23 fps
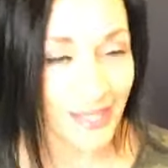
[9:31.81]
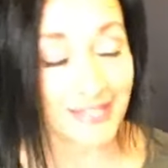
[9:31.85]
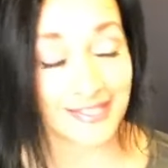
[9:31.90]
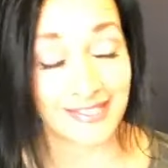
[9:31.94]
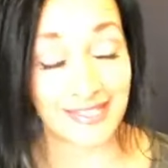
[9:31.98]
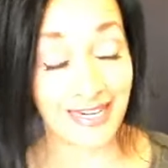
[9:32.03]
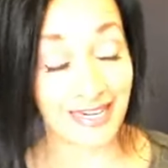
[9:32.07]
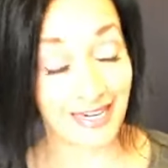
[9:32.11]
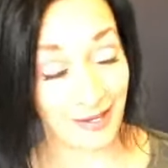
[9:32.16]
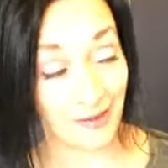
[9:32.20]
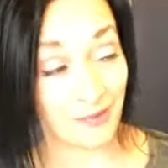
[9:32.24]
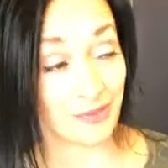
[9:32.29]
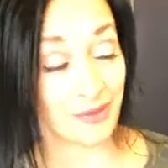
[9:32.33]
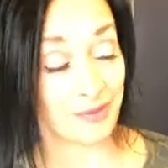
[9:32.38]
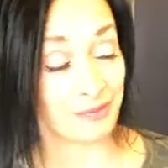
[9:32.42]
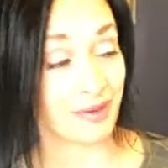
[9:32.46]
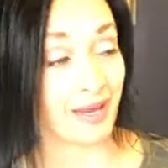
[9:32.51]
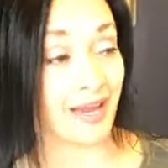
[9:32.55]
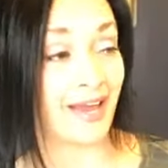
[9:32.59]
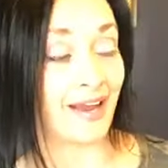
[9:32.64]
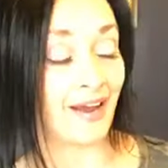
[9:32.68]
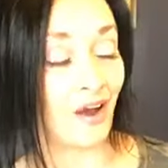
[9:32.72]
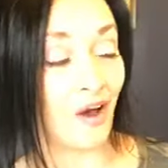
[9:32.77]
that's not a healthy
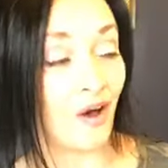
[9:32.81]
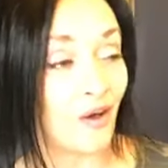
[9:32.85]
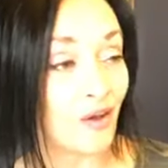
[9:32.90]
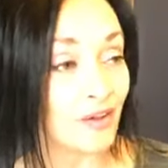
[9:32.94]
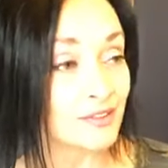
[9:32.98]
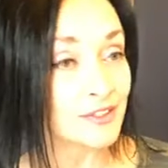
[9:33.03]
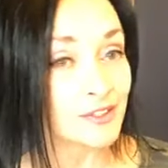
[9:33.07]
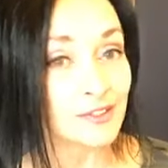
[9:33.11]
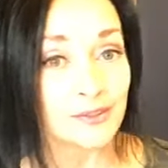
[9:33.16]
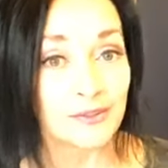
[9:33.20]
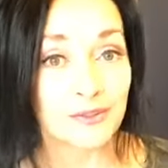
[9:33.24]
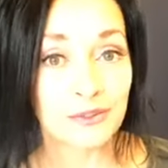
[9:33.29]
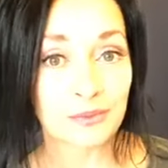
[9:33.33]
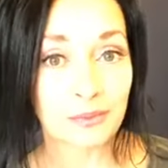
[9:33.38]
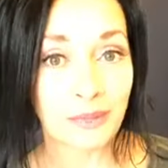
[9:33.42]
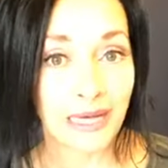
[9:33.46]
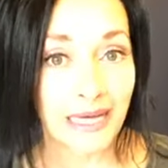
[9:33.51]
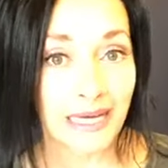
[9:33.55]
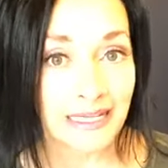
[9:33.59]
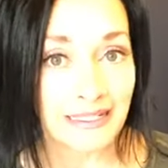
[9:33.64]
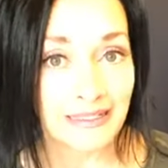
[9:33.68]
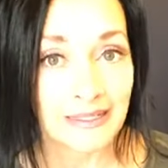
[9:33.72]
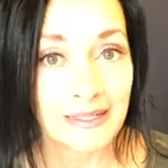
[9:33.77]
way at all to lose
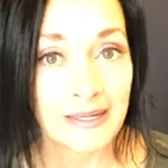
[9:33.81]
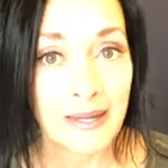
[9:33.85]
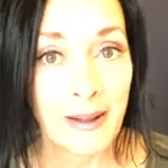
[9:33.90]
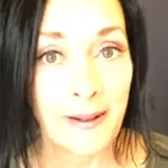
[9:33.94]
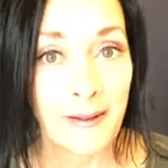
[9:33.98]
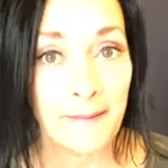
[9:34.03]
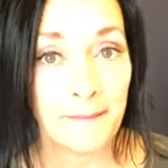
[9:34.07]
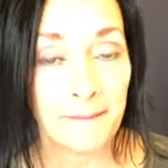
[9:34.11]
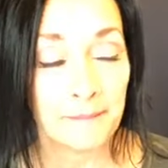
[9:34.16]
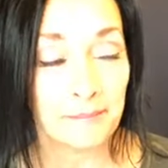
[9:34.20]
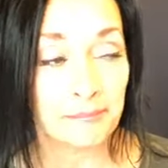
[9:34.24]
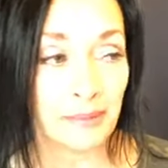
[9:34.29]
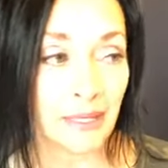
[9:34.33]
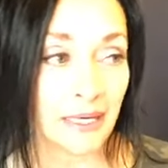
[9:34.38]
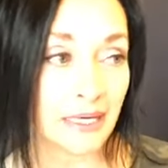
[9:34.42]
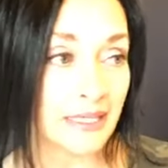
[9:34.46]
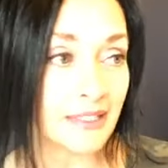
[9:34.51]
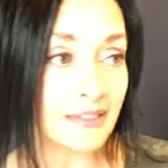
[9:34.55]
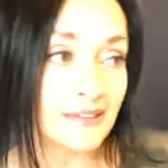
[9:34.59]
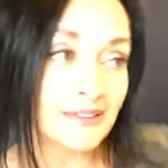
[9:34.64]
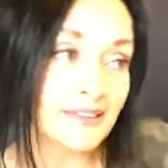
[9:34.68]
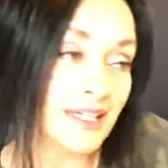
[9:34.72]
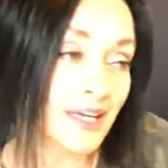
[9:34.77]
weight,
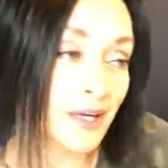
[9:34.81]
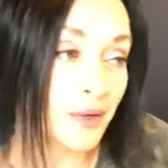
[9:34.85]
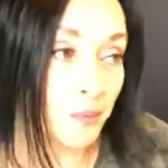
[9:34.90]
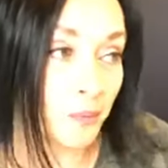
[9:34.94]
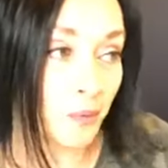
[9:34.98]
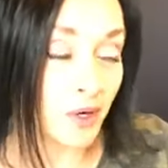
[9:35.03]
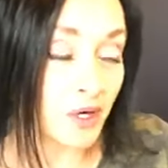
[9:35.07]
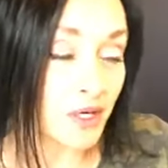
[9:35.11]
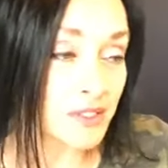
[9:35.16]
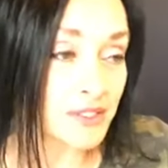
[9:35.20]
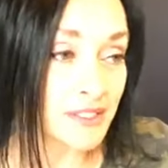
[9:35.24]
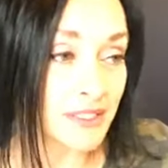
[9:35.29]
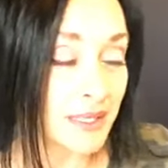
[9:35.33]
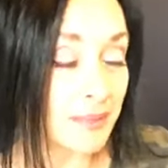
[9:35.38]
but it worked.